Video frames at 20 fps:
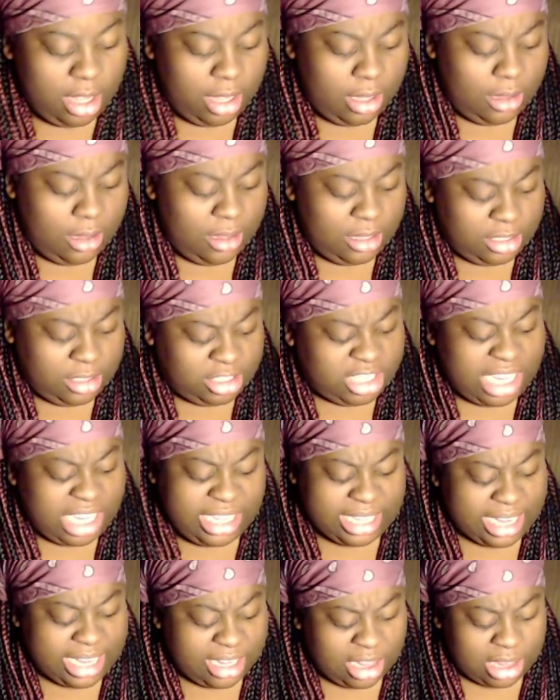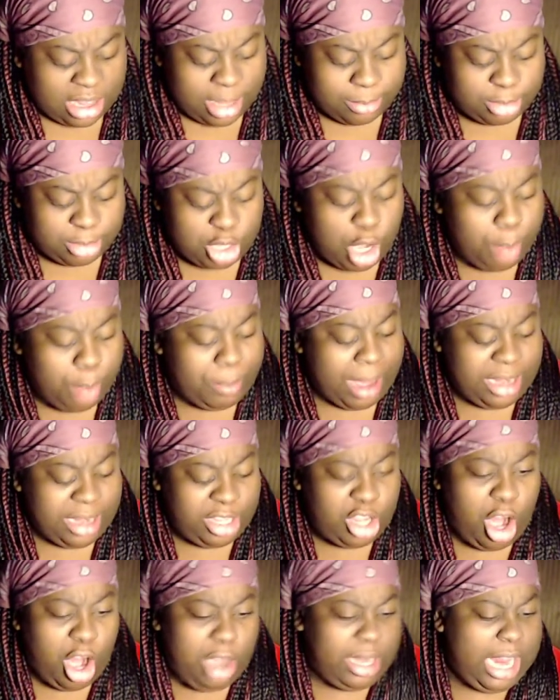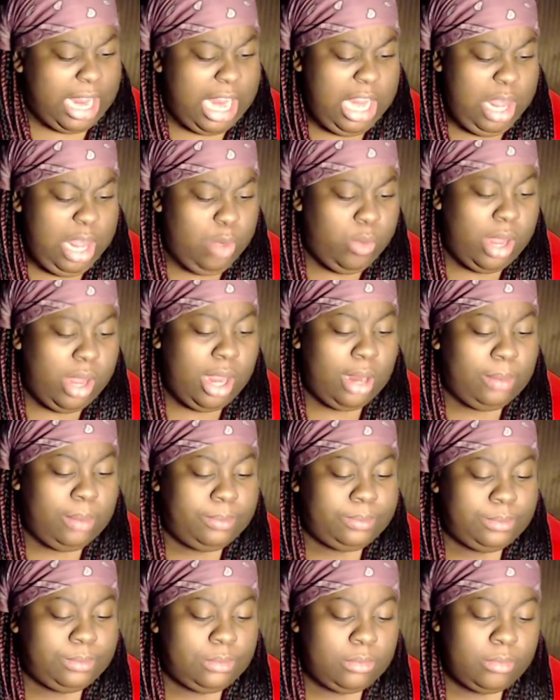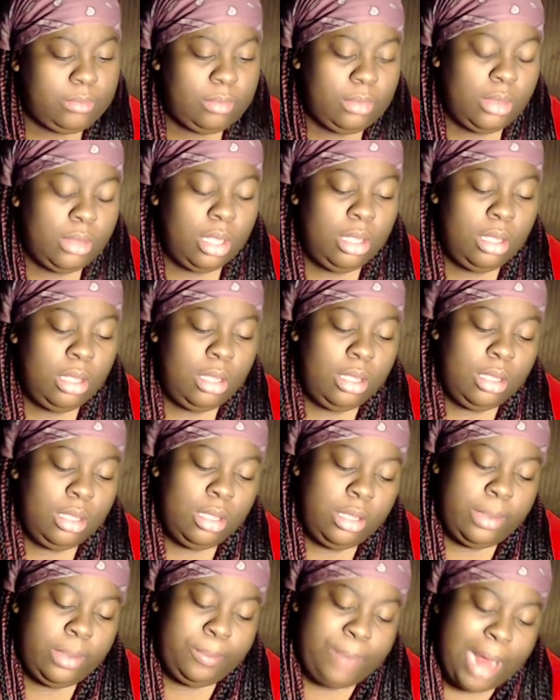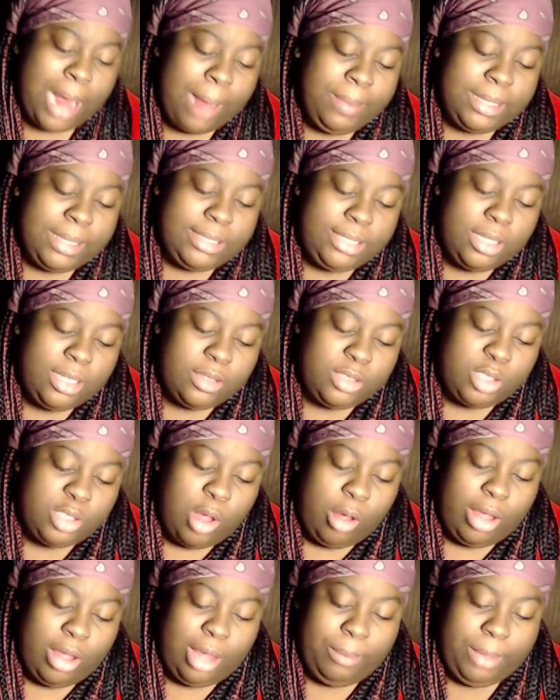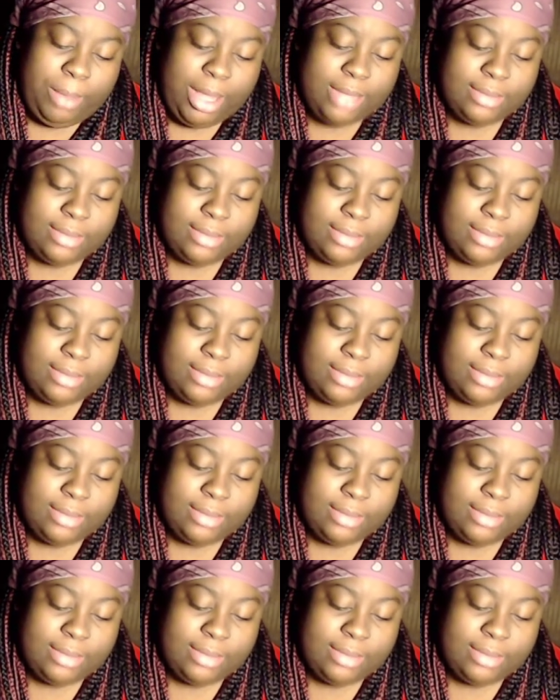She didn't glimpse her bodyguard anywhere. Probably still sulking because I